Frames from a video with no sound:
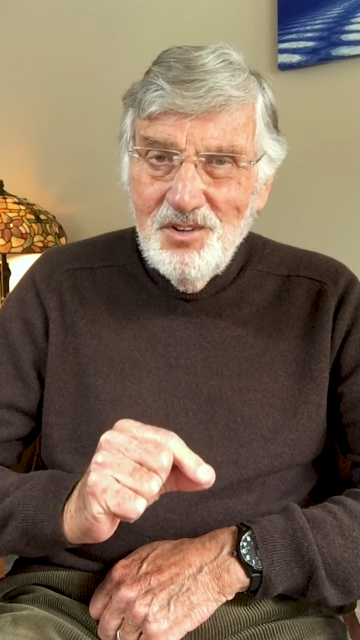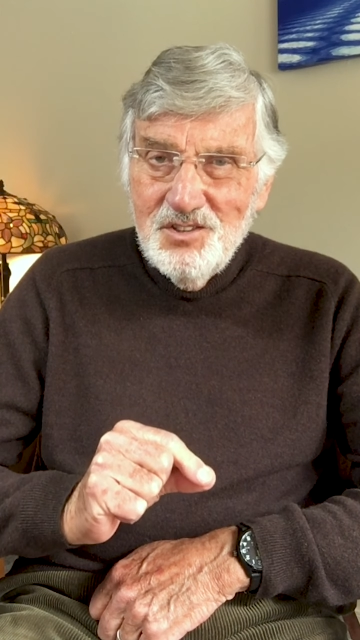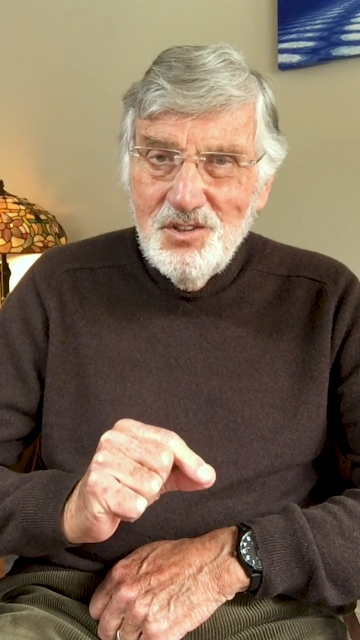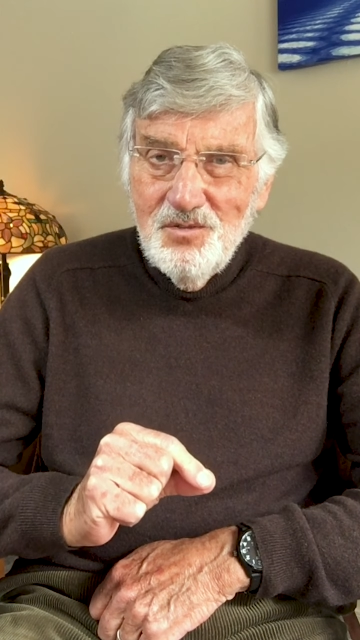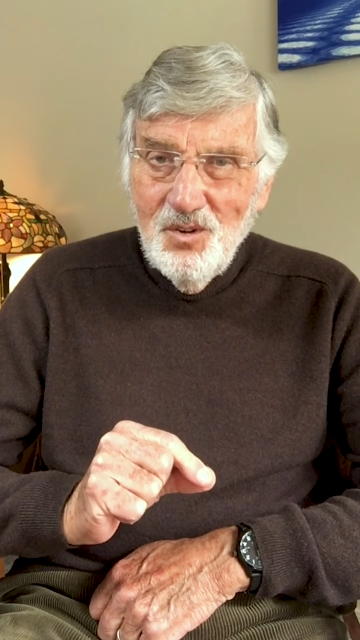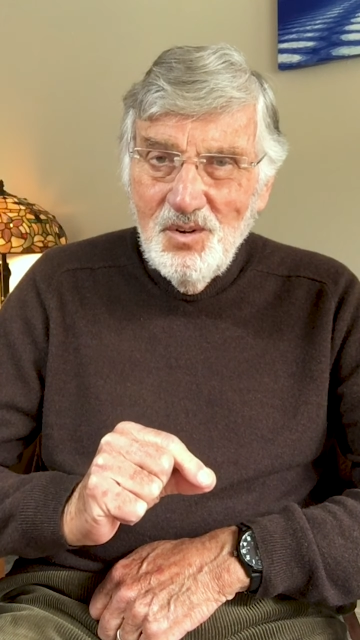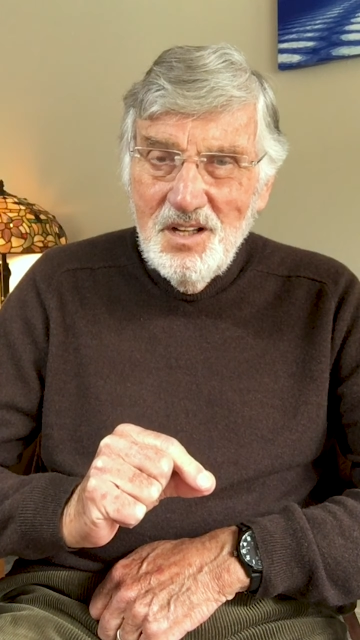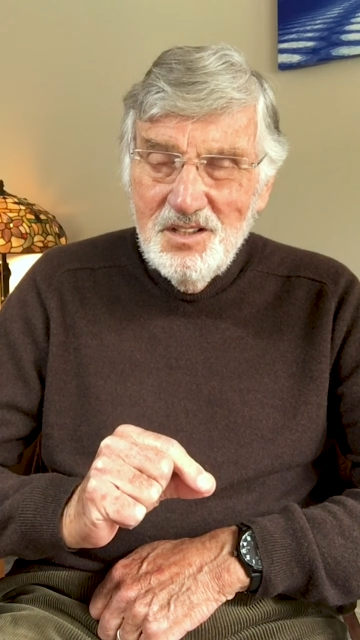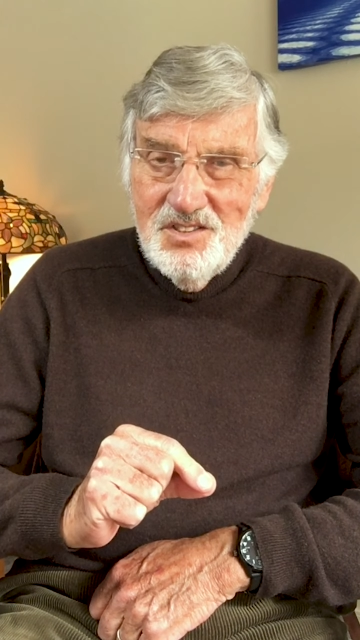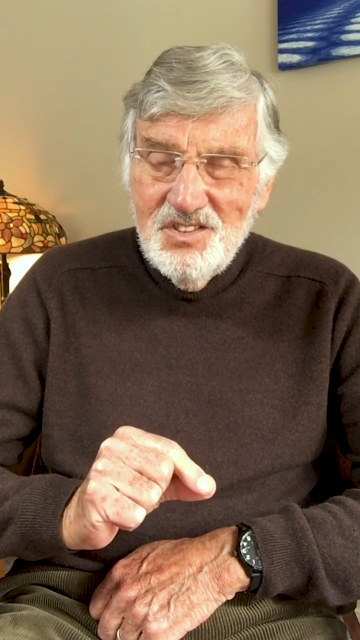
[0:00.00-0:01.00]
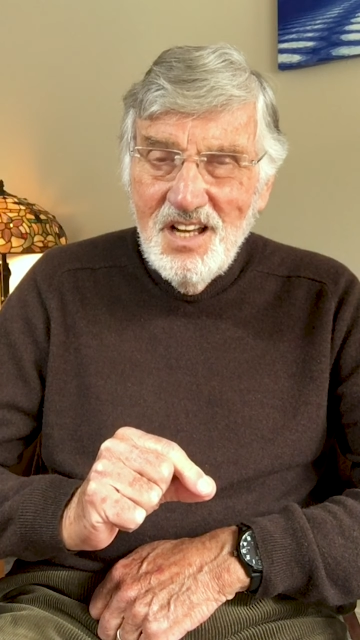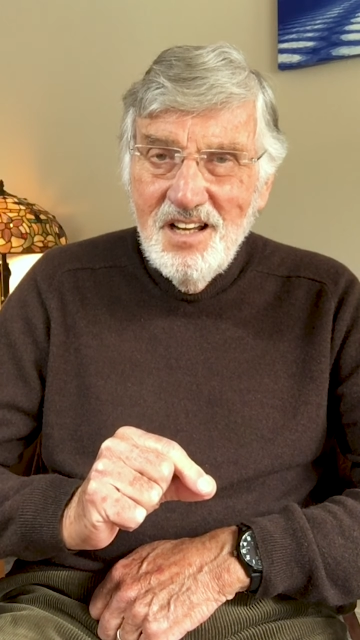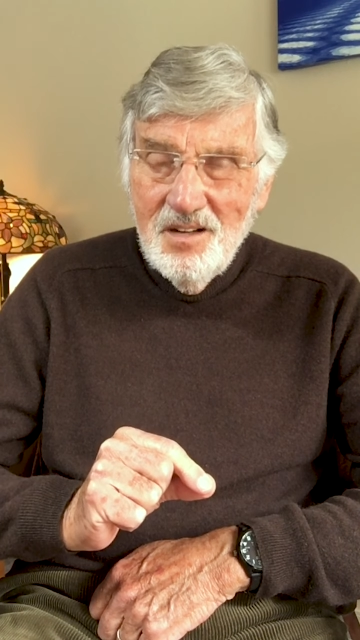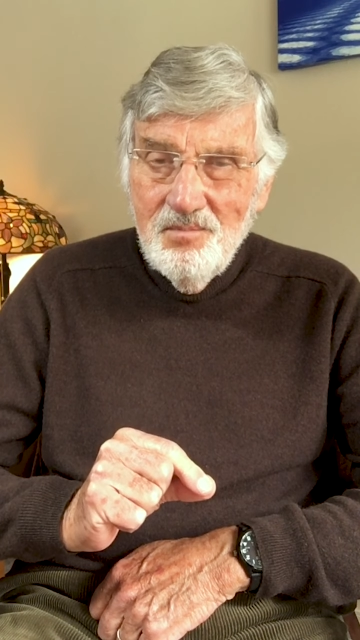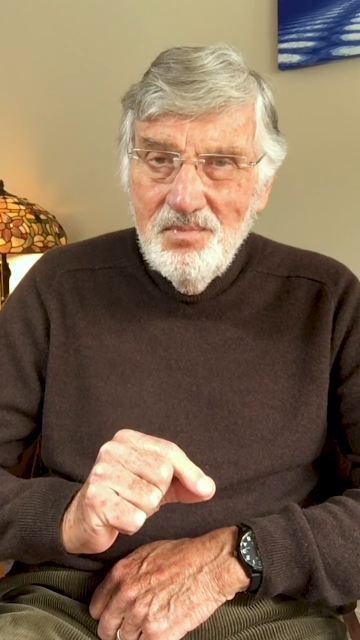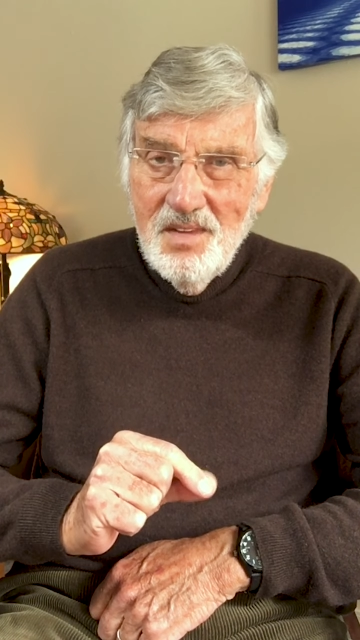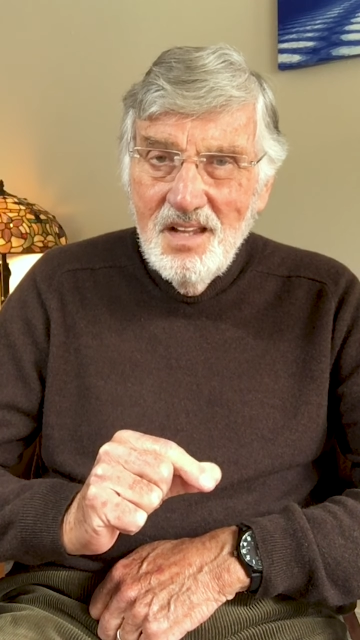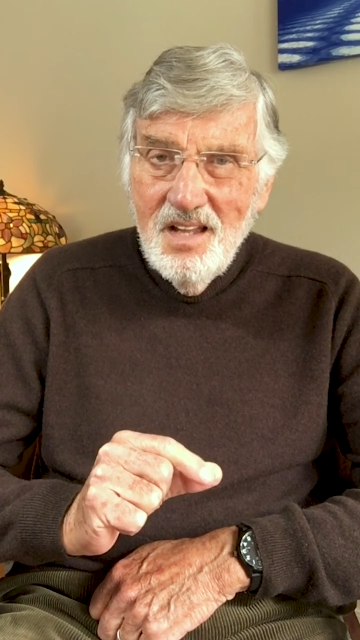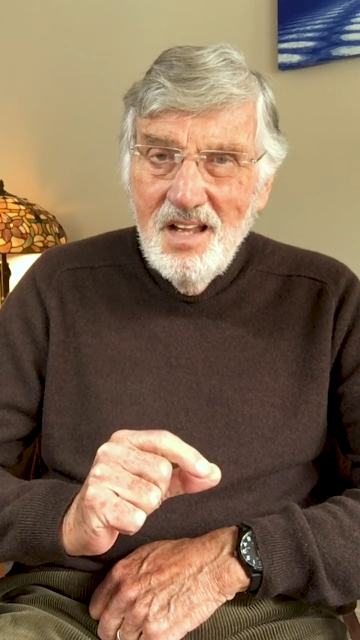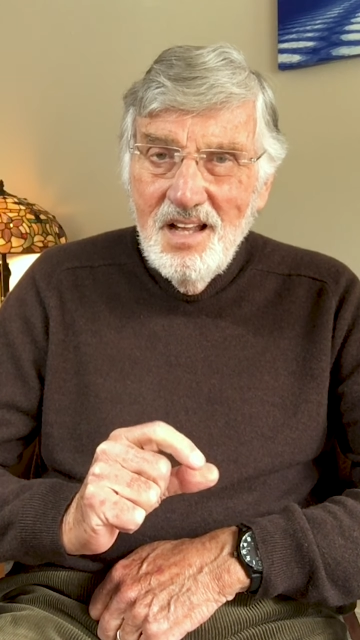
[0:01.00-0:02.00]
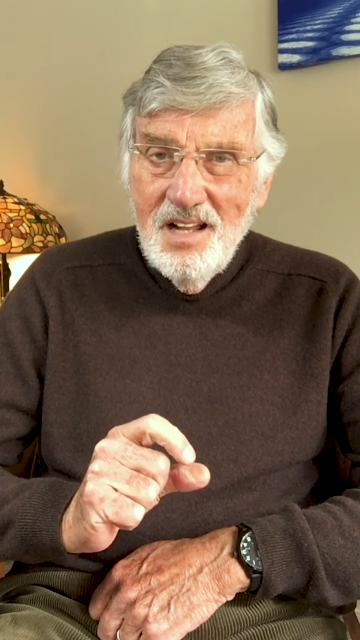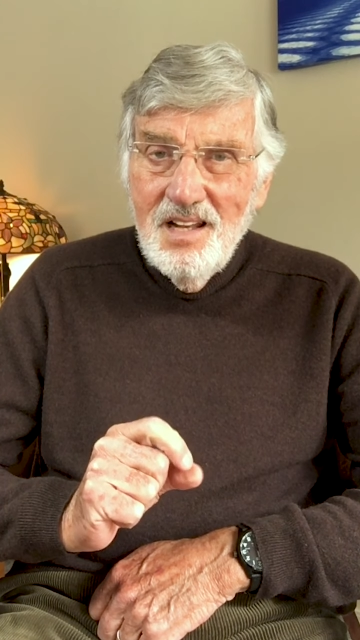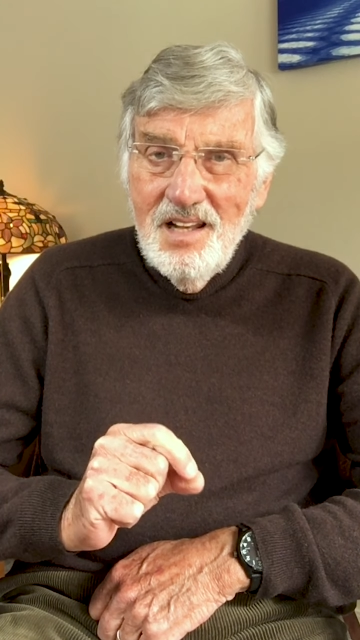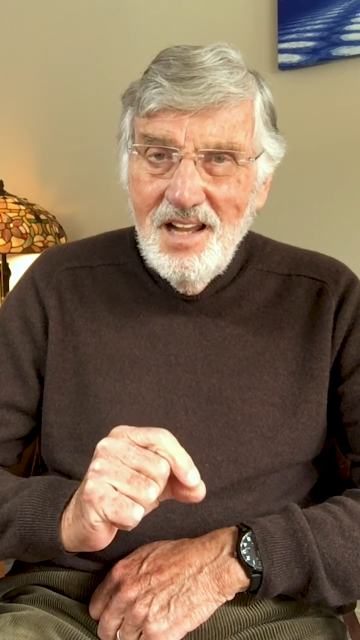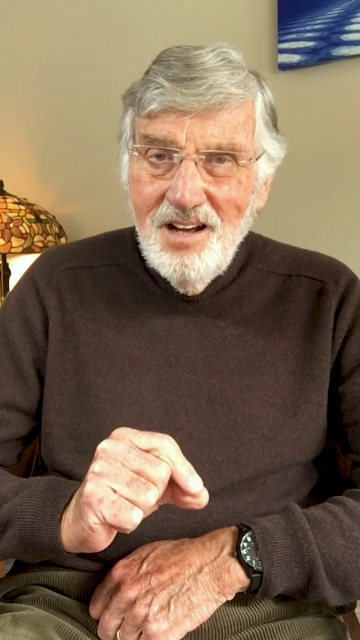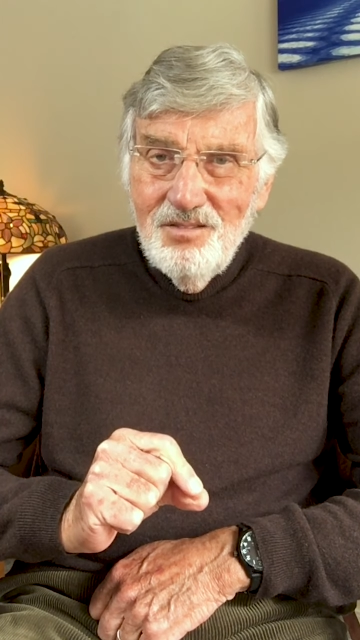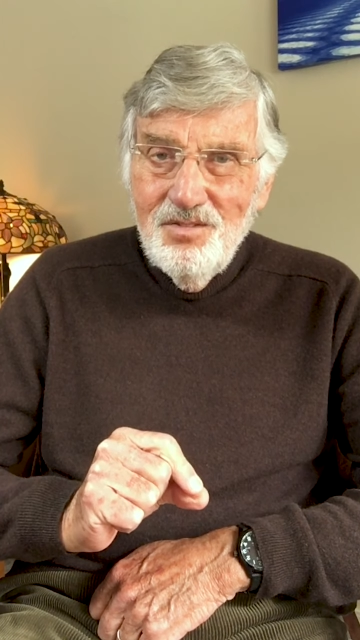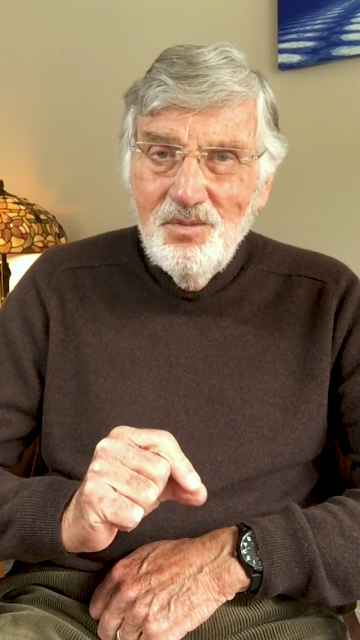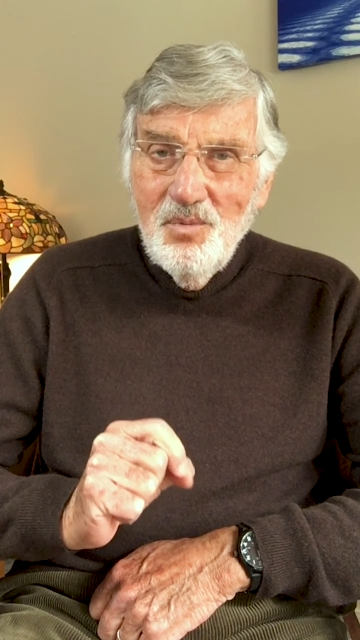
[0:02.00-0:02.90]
First of all, he's saying, love